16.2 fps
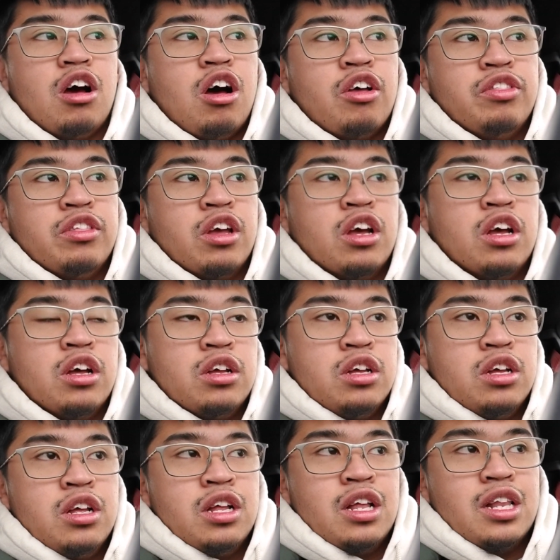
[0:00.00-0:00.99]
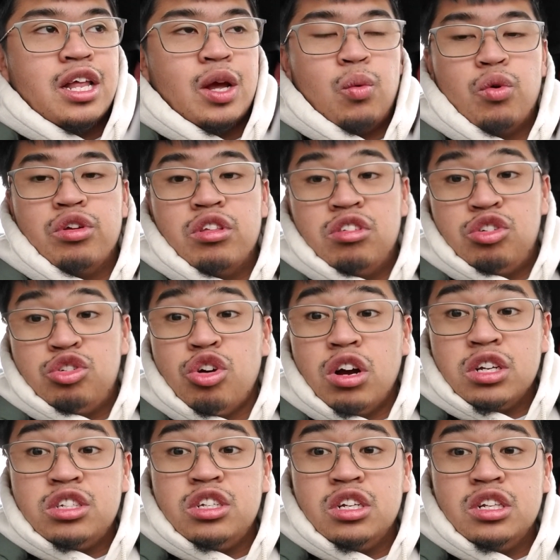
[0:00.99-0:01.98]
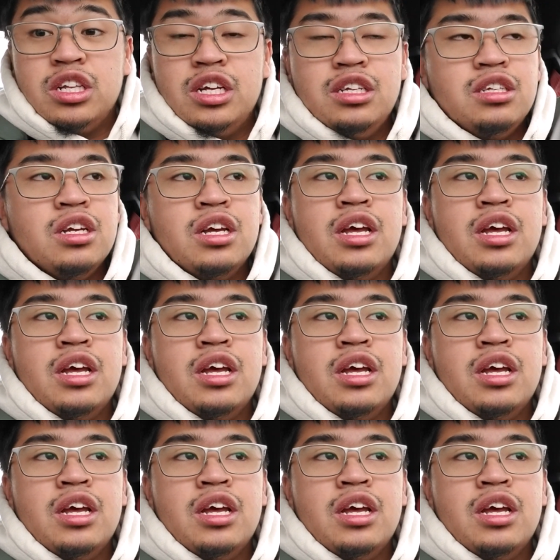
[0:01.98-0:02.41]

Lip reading: on the like where the trunk sill is,